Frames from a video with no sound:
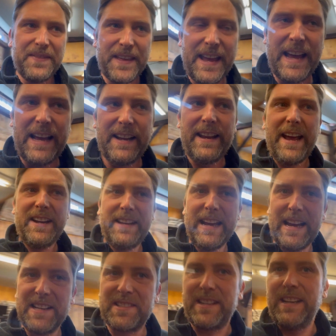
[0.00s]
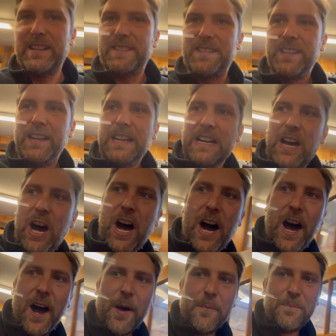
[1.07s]
the head gasket,
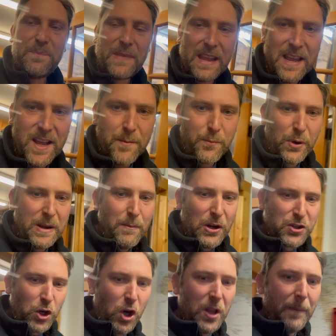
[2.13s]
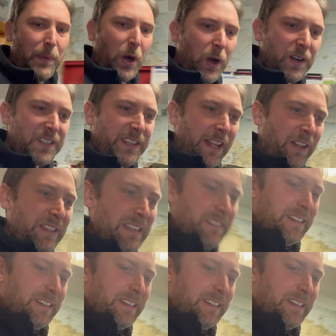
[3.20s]
pretty much all the parts that I'll need to